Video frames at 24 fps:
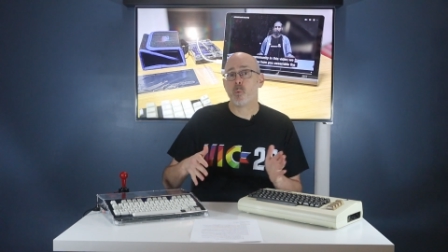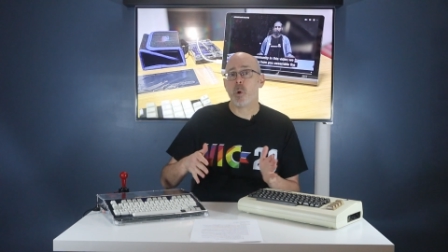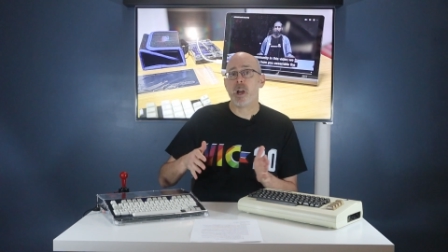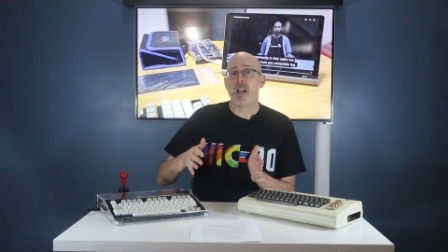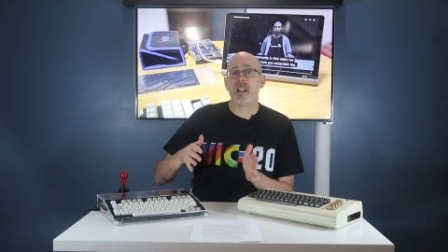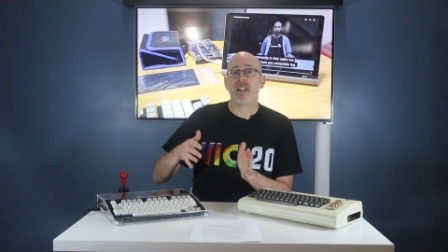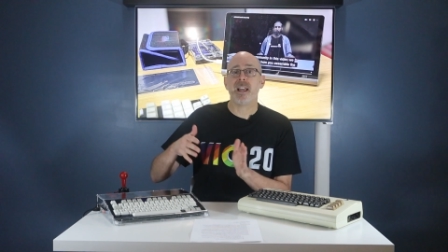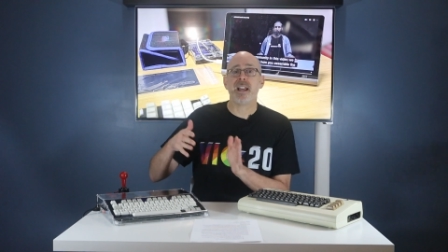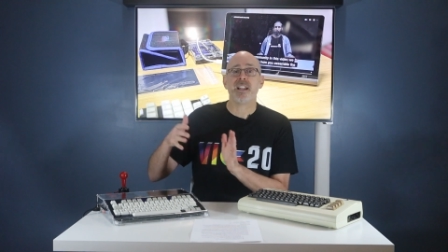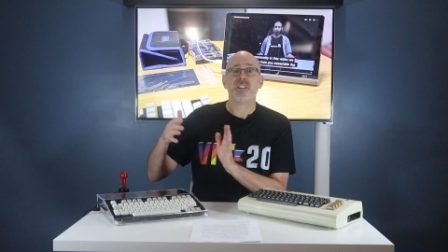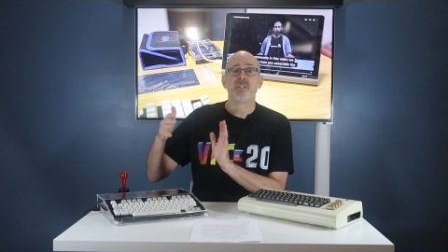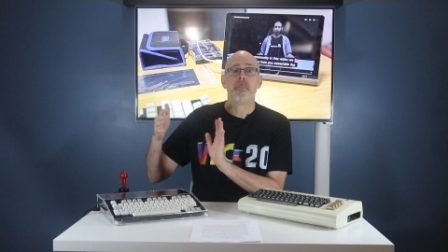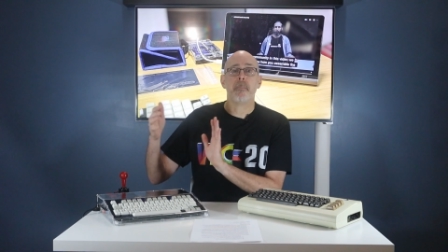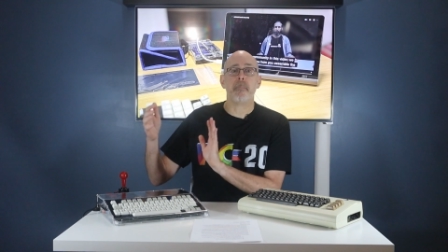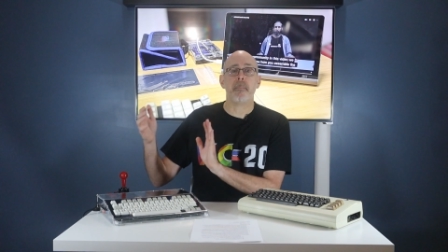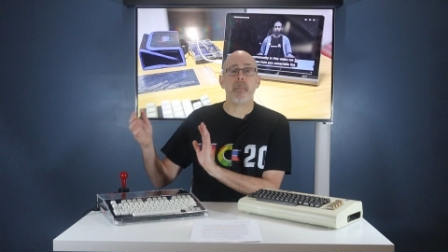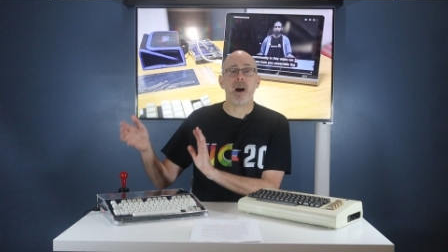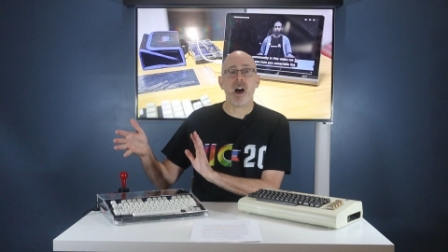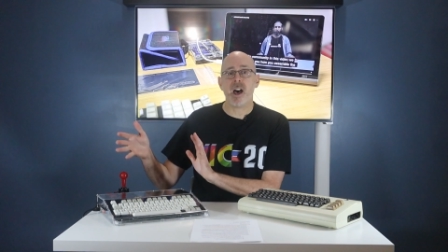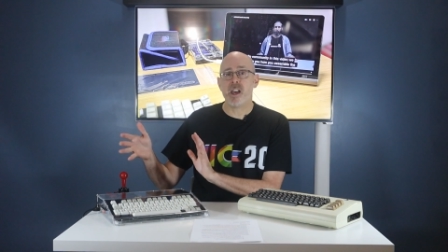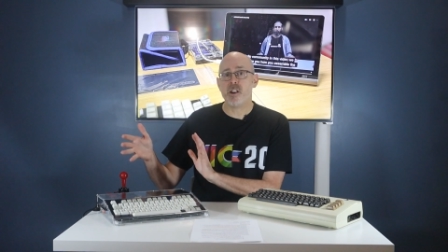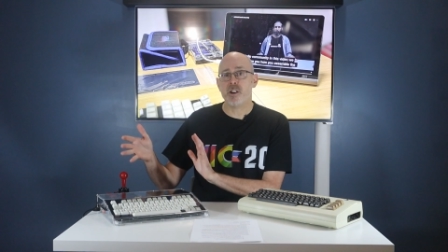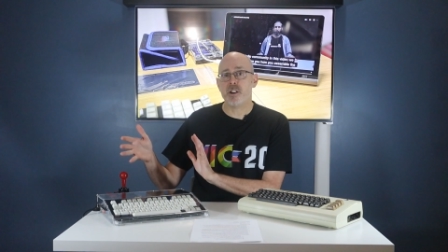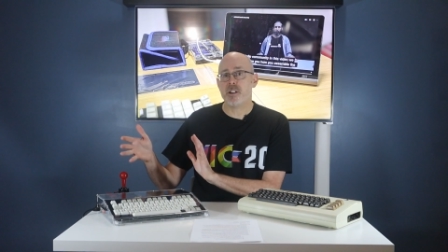as well
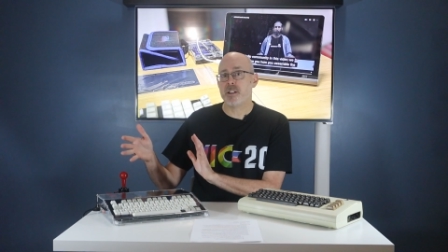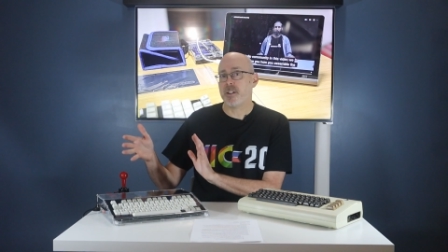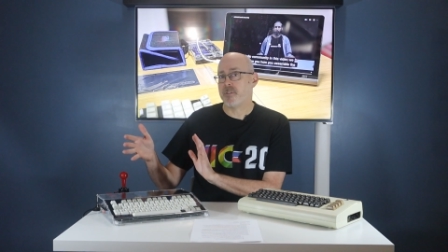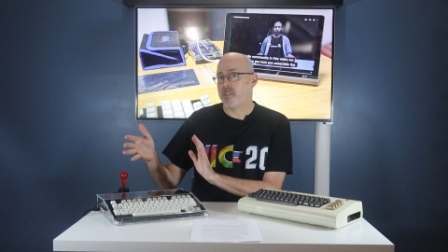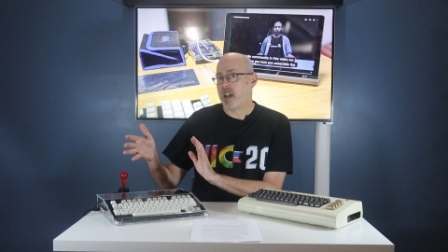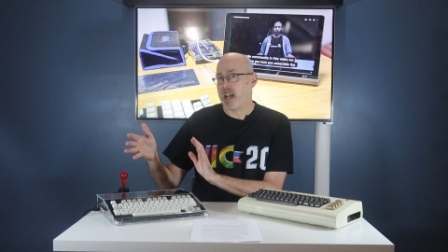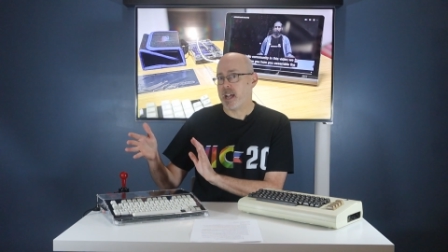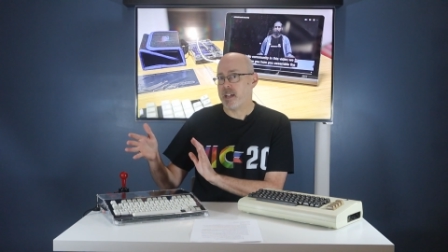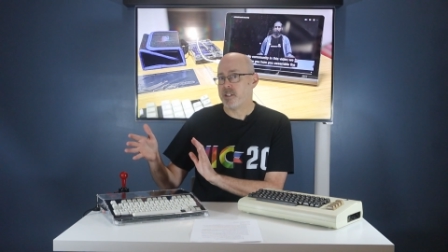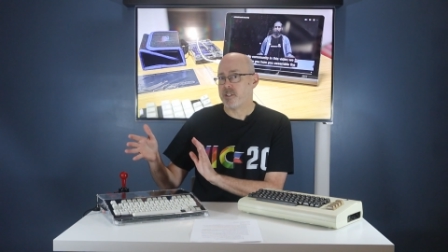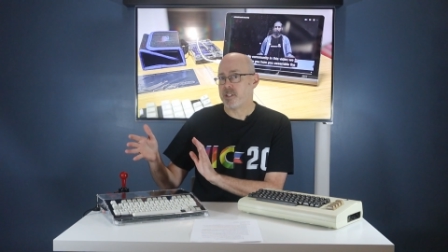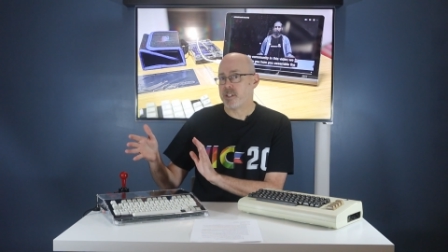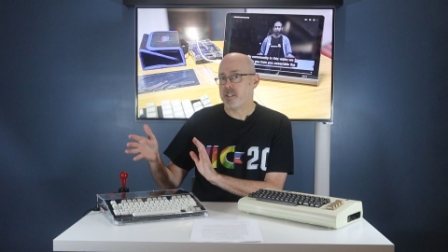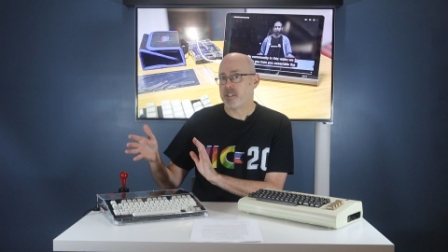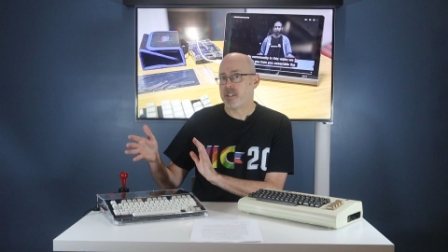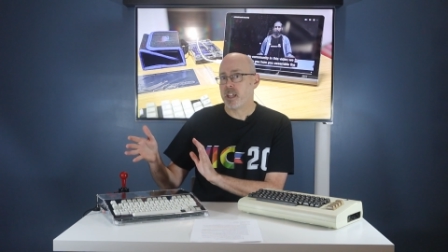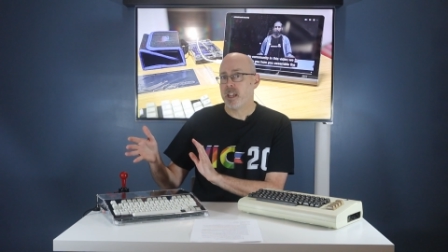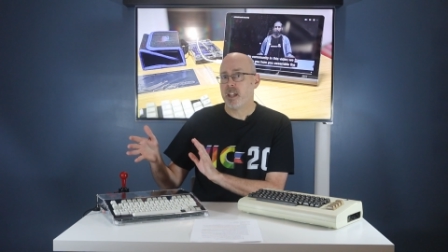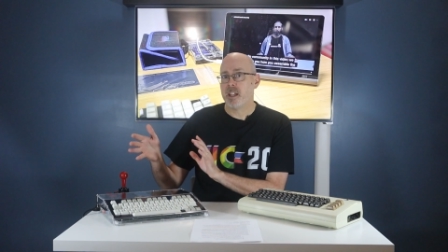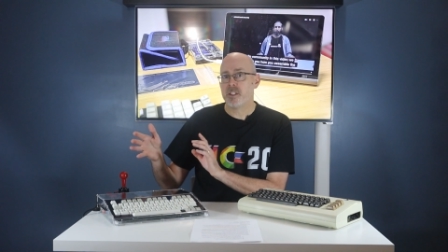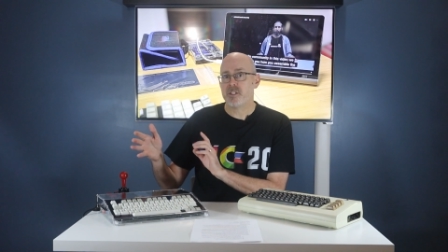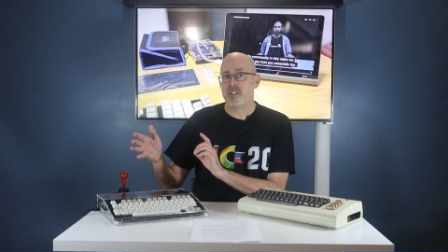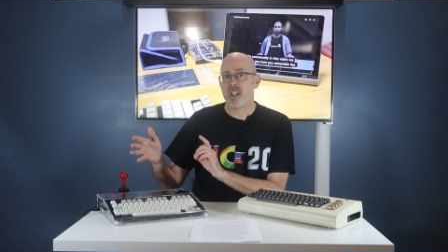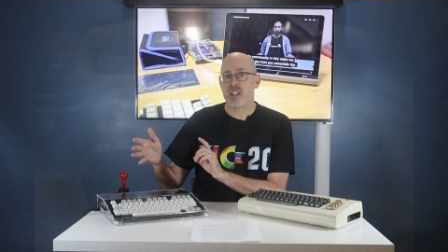as modern
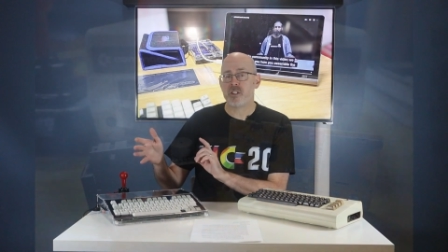devices